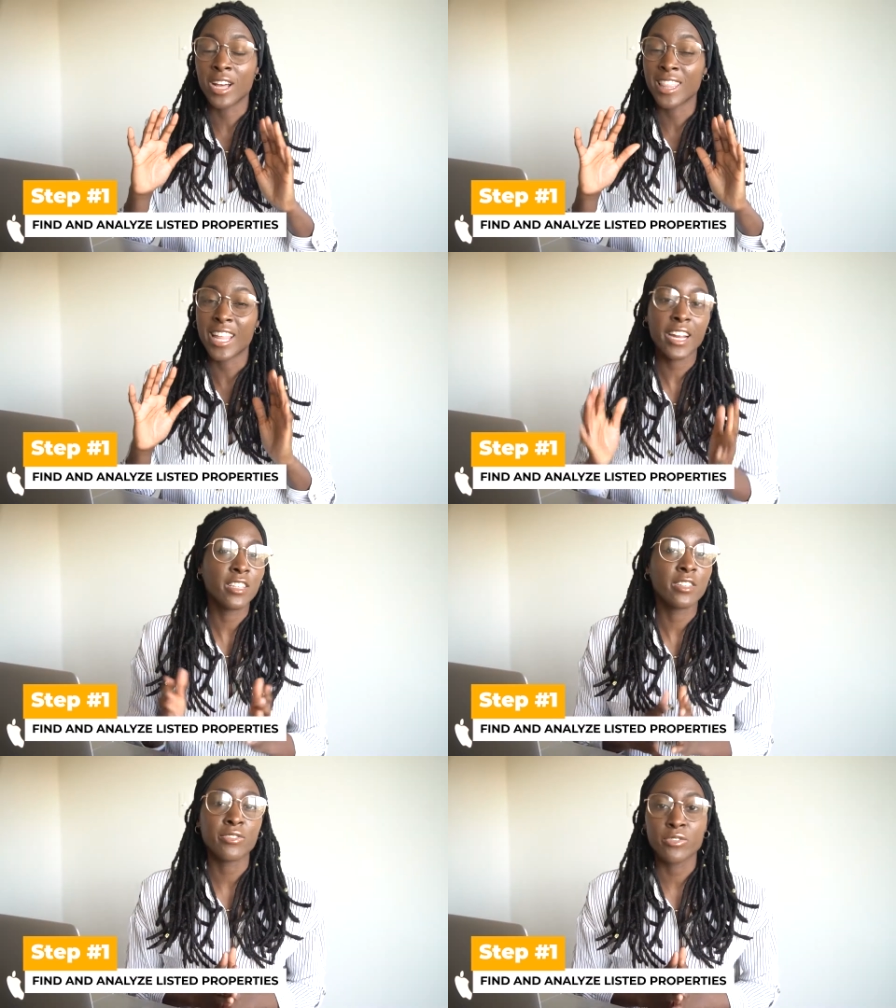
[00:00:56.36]
a lot
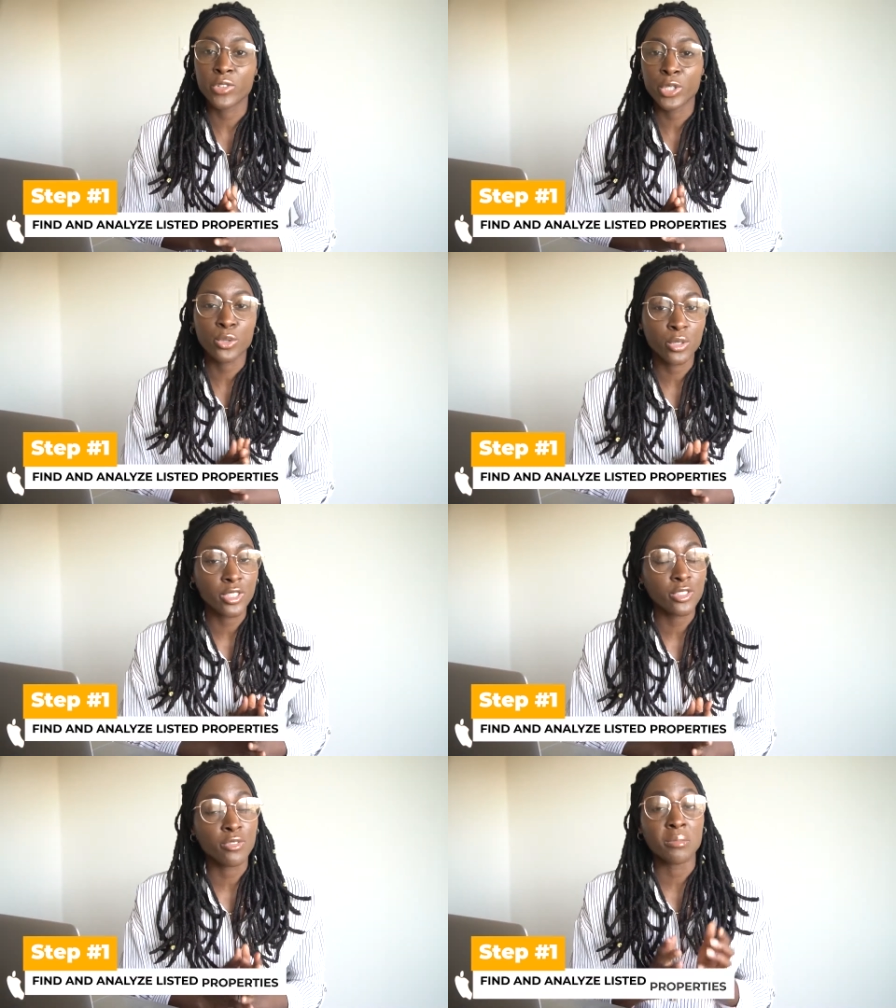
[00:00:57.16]
of different
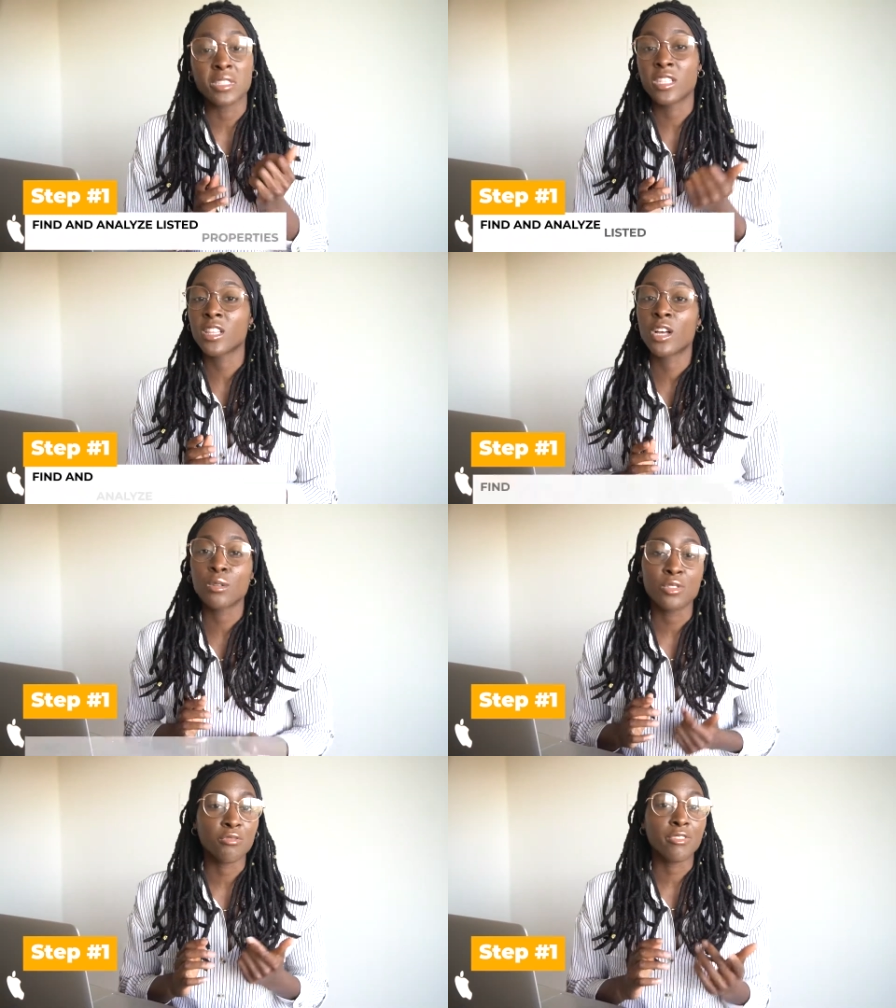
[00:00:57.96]
resources from
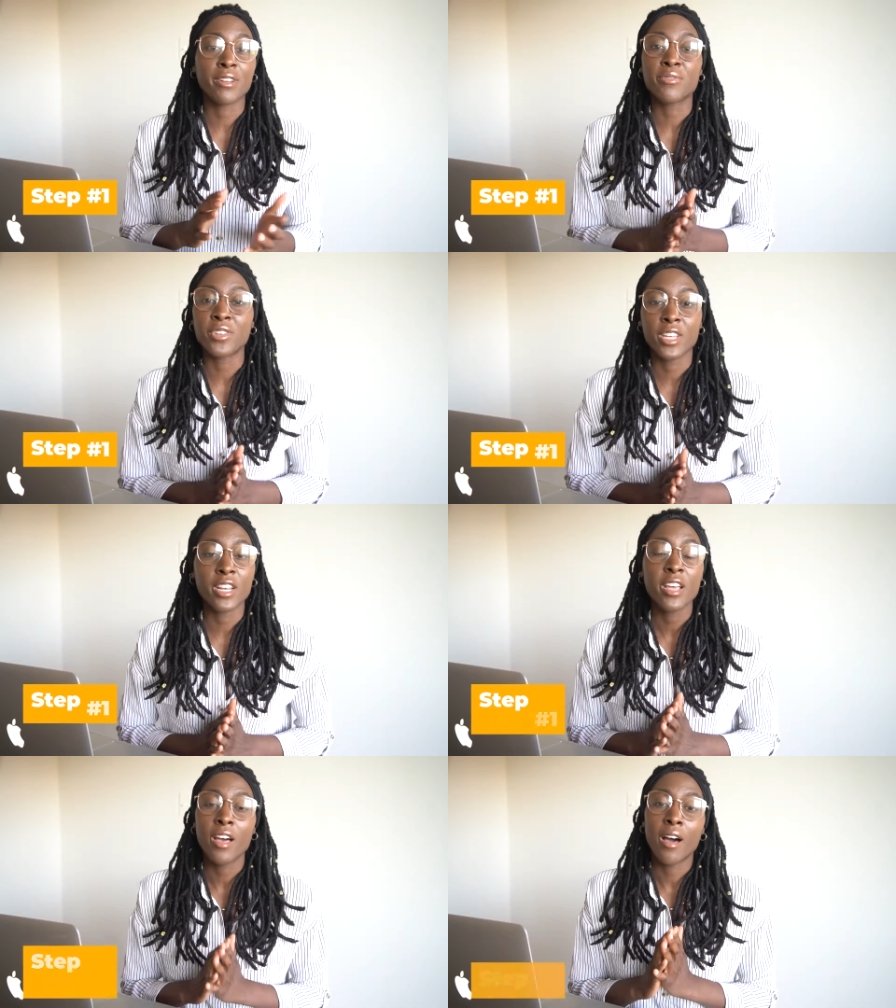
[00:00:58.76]
Zillow to Redfin,
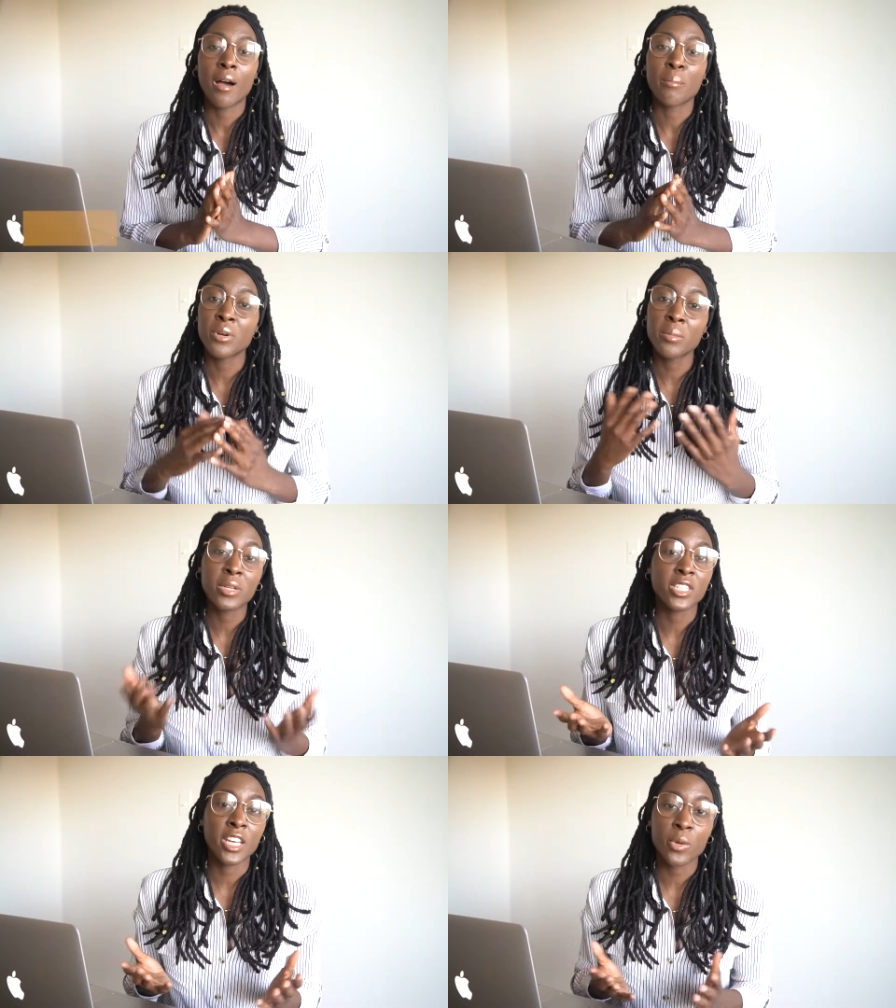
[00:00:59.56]
um, pretty
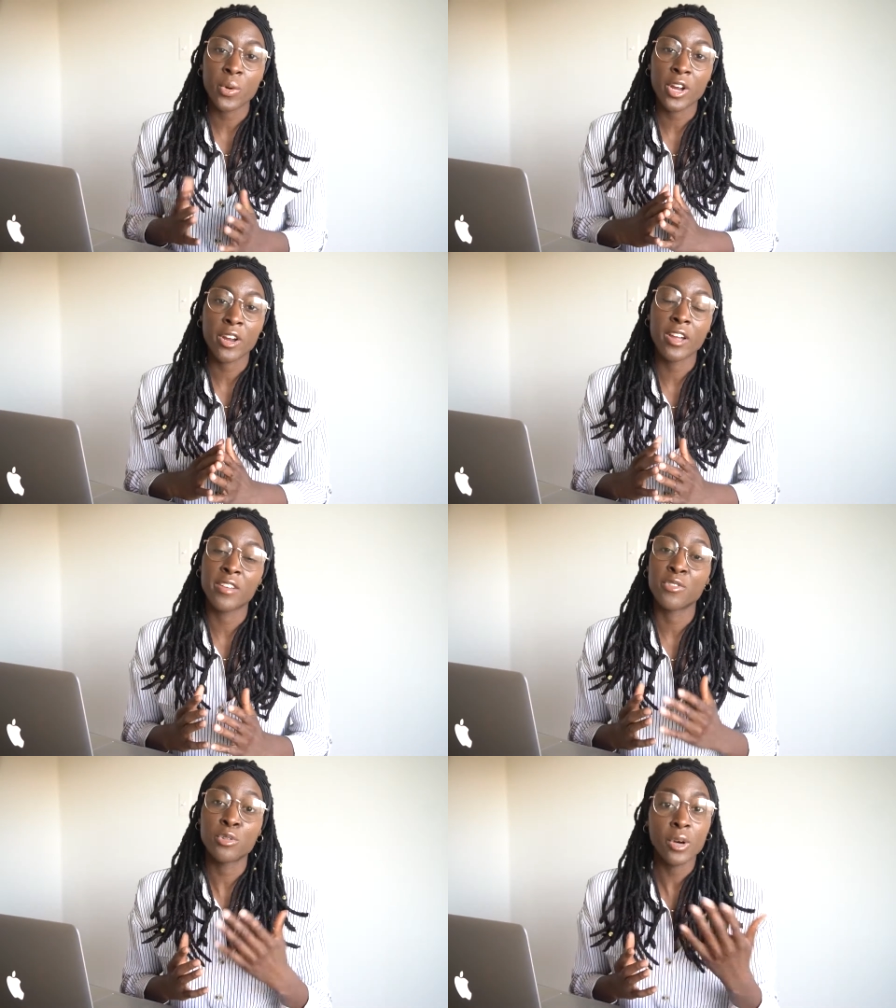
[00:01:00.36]
much anywhere
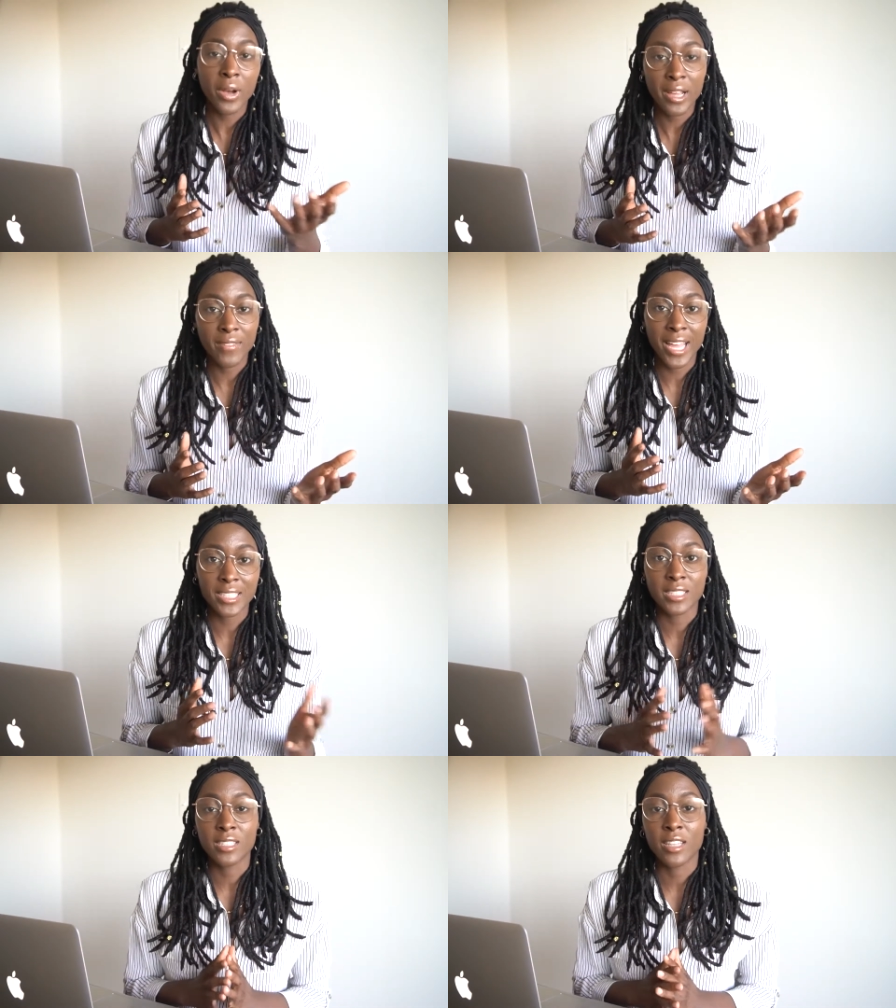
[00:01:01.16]
if you don't have
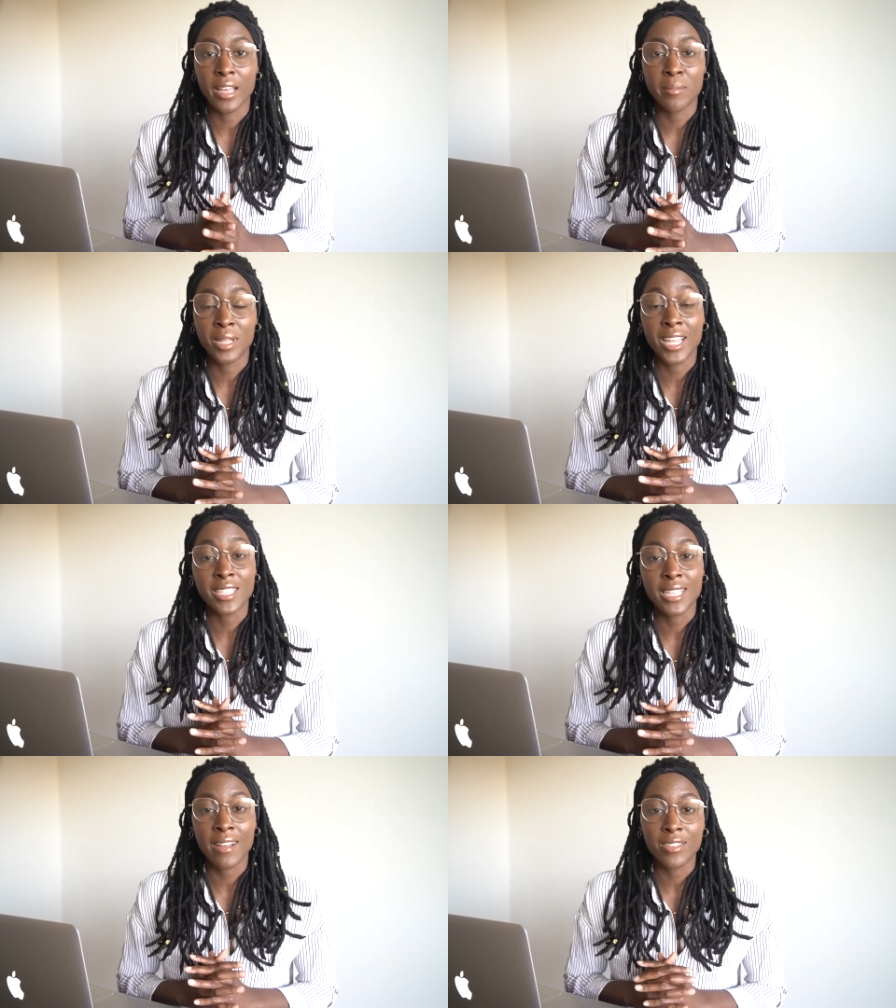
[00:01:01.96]
access to the
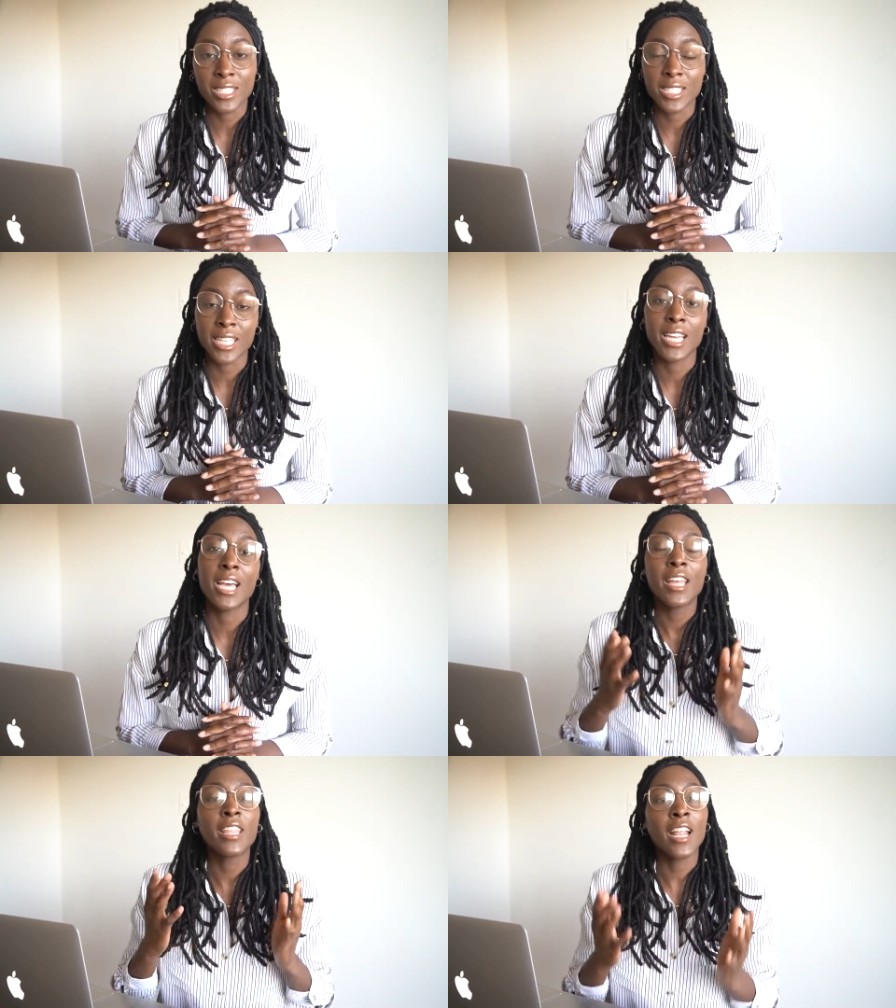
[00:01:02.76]
MLS, obviously.
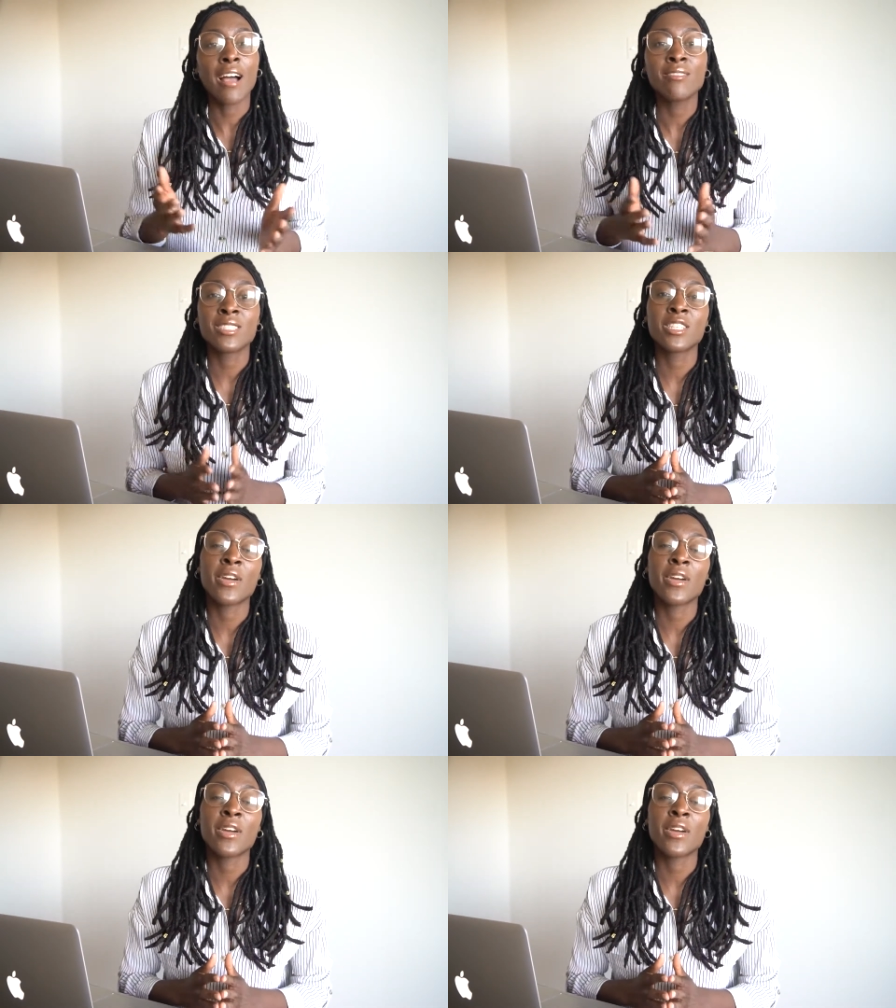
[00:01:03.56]
And then obviously